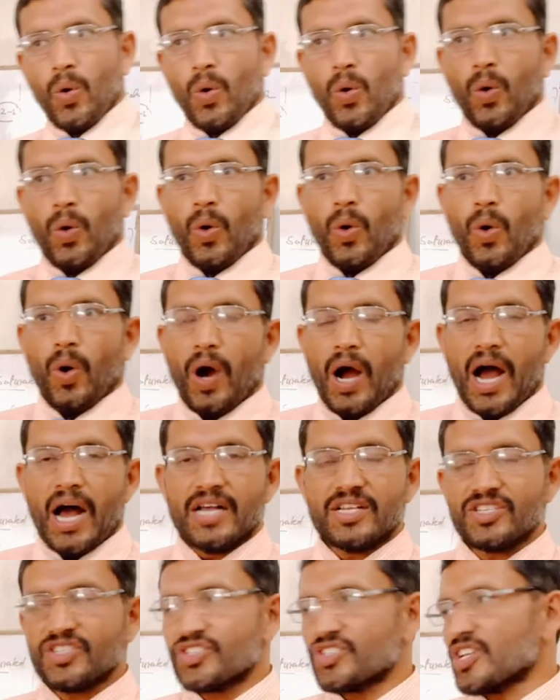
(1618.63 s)

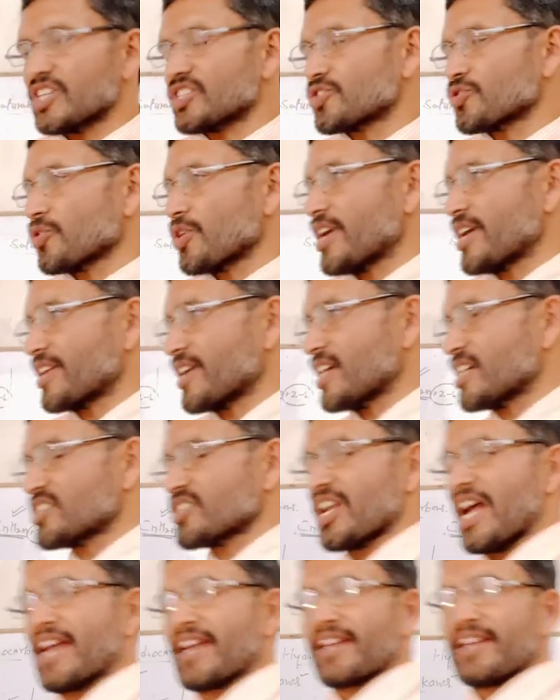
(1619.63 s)
unsaturated
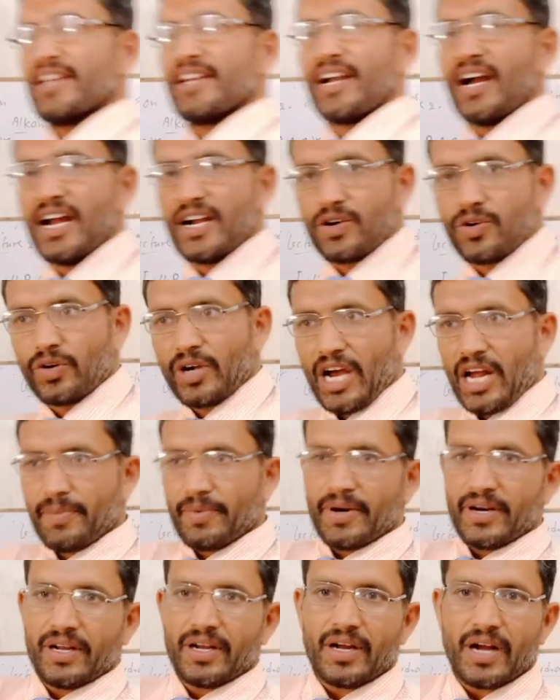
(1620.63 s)
cyclic hydrocarbon
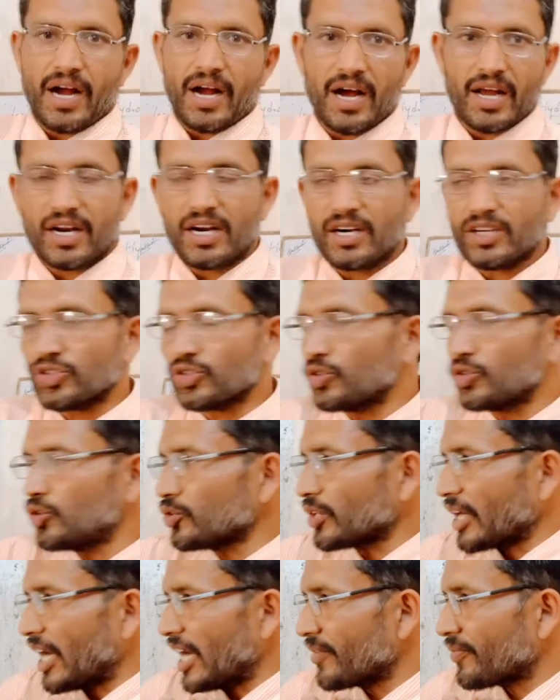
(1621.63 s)
are two types.
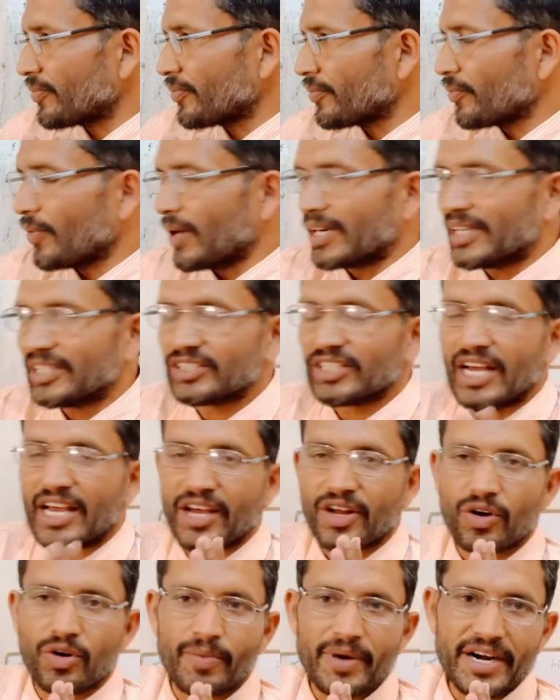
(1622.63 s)
One is the
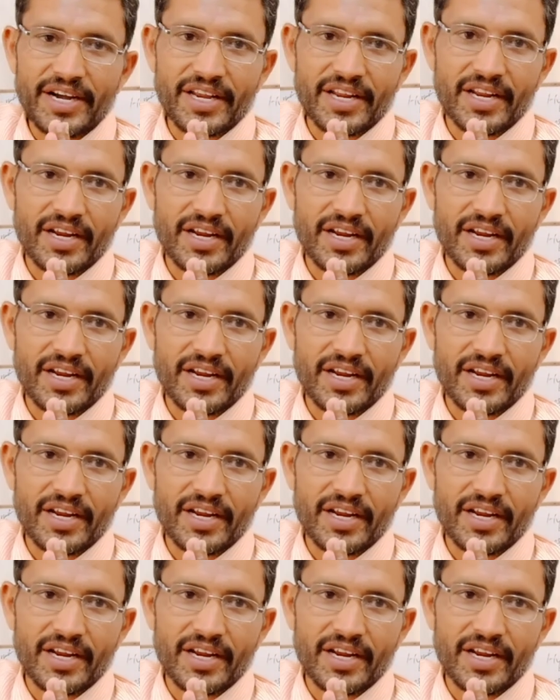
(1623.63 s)
aromatic,